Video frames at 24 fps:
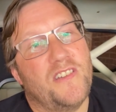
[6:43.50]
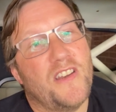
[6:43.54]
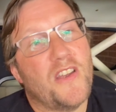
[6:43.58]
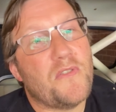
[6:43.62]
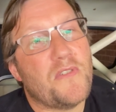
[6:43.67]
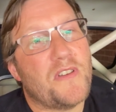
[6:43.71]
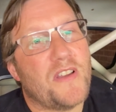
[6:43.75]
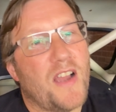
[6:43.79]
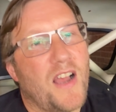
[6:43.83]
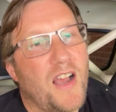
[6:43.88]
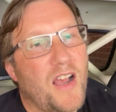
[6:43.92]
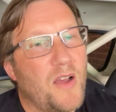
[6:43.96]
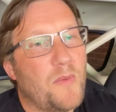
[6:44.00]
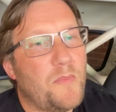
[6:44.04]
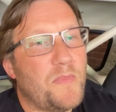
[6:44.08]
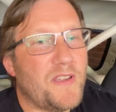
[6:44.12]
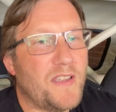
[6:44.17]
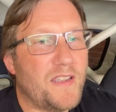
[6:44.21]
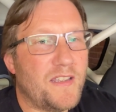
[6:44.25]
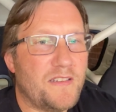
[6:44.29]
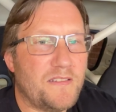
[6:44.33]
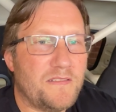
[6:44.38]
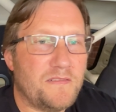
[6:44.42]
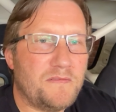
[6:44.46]
no
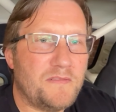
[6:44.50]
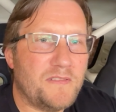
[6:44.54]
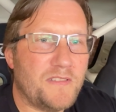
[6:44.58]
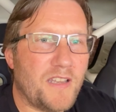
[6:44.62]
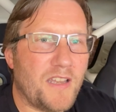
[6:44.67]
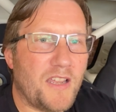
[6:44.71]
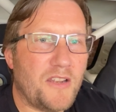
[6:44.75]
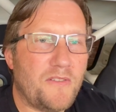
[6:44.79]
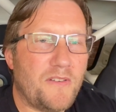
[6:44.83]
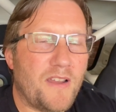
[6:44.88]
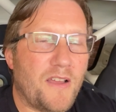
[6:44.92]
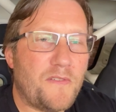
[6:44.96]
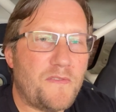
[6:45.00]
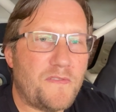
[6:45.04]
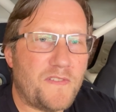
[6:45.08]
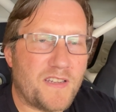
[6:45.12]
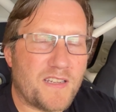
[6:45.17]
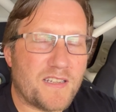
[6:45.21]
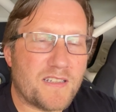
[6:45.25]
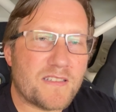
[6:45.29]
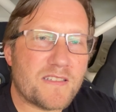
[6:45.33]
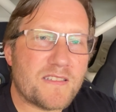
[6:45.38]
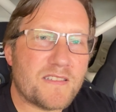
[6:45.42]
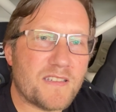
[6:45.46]
carpet, no
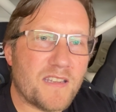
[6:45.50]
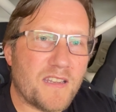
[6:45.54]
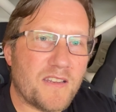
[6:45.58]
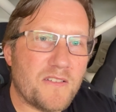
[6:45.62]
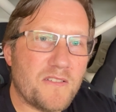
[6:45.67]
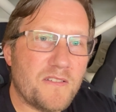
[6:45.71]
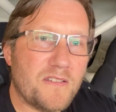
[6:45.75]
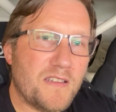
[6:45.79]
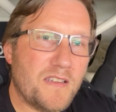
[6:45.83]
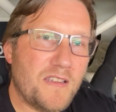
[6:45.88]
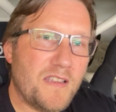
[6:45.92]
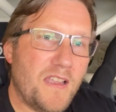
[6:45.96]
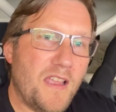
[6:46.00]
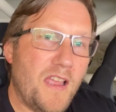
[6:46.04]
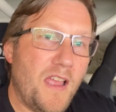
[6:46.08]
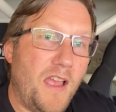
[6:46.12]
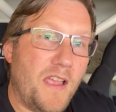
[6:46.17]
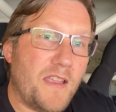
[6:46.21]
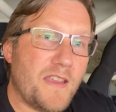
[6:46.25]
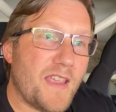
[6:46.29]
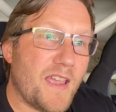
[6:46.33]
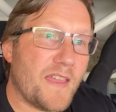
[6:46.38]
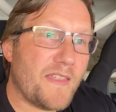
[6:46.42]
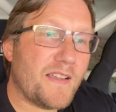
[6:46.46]
nothing. So
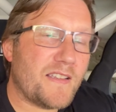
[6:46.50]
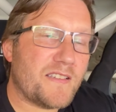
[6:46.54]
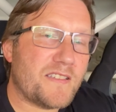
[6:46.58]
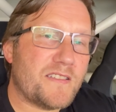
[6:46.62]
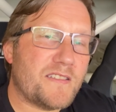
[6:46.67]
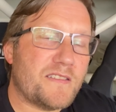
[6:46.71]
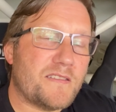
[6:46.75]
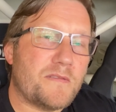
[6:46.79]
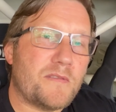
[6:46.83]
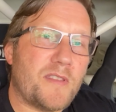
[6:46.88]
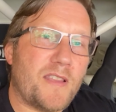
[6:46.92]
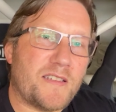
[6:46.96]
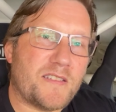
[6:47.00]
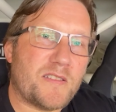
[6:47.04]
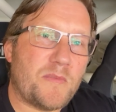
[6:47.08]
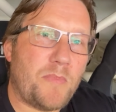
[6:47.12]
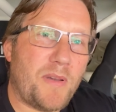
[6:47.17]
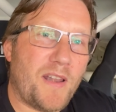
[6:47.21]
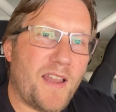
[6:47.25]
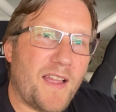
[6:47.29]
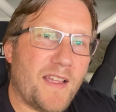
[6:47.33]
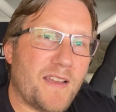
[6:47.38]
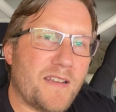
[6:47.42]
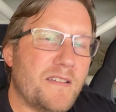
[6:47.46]
yeah, that's the
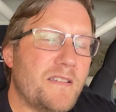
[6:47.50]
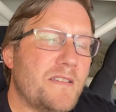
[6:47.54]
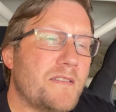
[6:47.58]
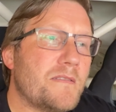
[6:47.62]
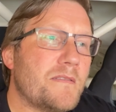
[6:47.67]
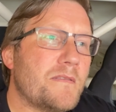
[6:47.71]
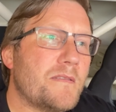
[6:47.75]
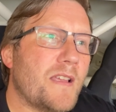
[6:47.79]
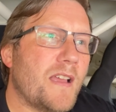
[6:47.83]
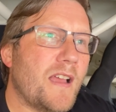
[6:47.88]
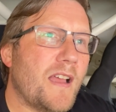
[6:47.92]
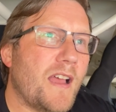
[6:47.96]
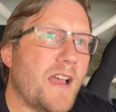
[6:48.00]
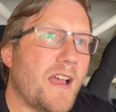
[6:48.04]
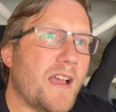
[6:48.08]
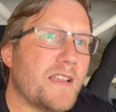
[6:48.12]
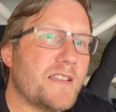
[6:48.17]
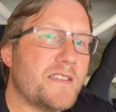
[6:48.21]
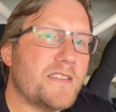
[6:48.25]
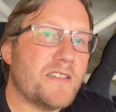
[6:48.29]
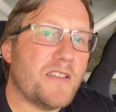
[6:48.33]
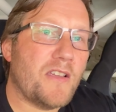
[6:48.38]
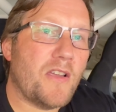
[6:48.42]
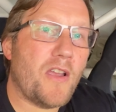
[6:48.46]
plan,
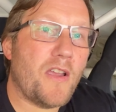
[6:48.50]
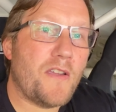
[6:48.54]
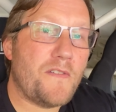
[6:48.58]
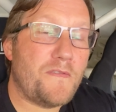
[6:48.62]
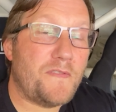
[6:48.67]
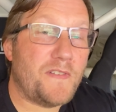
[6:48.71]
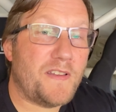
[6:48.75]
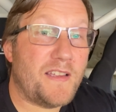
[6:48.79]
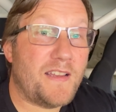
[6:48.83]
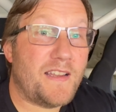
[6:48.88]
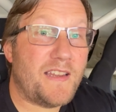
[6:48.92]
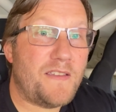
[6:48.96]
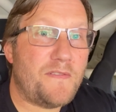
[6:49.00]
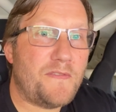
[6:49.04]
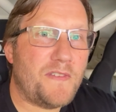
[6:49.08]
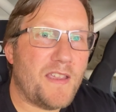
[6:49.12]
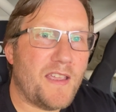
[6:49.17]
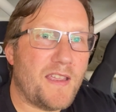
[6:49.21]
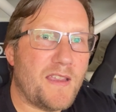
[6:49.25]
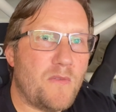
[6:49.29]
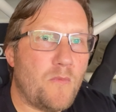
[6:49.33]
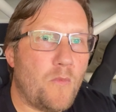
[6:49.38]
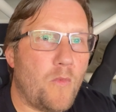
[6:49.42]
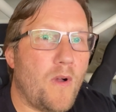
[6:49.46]
to hopefully
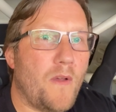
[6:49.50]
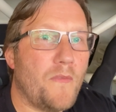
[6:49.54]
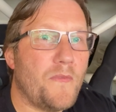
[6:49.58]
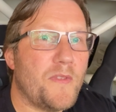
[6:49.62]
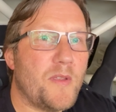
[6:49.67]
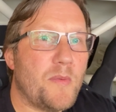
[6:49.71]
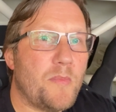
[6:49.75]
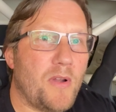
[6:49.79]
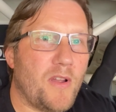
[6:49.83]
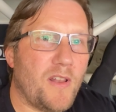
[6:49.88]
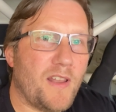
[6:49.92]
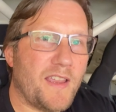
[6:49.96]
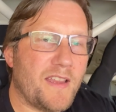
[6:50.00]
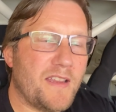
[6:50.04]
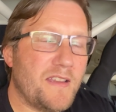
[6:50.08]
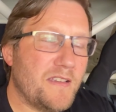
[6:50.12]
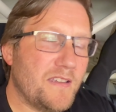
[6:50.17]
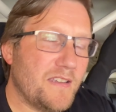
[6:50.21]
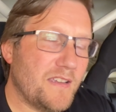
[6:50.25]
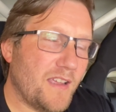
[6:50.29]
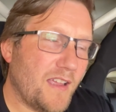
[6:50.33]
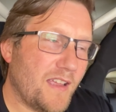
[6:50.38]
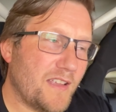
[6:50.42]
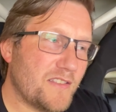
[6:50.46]
alleviate 1, the pulling,
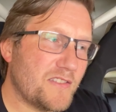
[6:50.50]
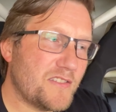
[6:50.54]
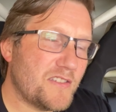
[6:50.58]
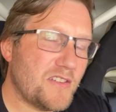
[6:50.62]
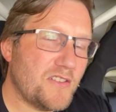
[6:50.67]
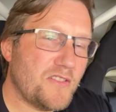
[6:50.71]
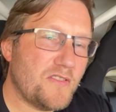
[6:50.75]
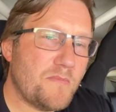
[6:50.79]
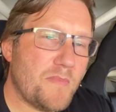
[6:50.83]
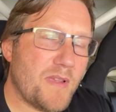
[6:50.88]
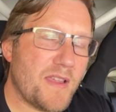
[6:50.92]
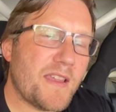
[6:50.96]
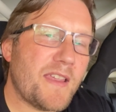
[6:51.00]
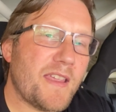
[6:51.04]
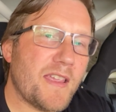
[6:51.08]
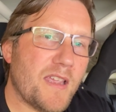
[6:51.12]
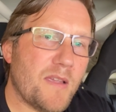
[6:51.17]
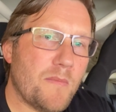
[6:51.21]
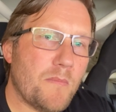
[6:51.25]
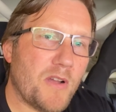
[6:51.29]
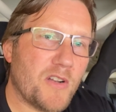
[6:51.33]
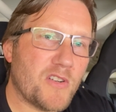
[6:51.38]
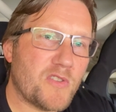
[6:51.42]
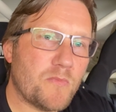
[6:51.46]
and 2, make
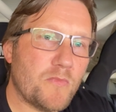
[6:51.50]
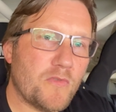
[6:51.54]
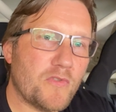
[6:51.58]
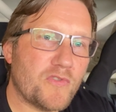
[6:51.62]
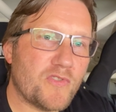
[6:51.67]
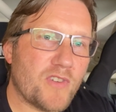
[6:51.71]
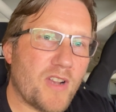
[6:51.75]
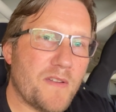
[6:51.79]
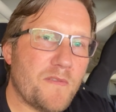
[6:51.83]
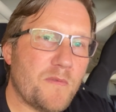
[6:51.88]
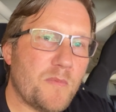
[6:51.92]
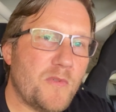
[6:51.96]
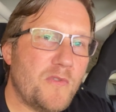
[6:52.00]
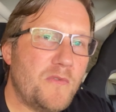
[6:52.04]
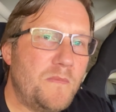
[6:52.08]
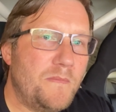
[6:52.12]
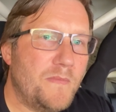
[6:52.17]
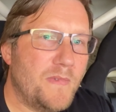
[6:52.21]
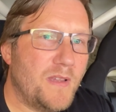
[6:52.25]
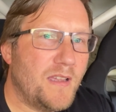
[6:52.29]
it much more drivable.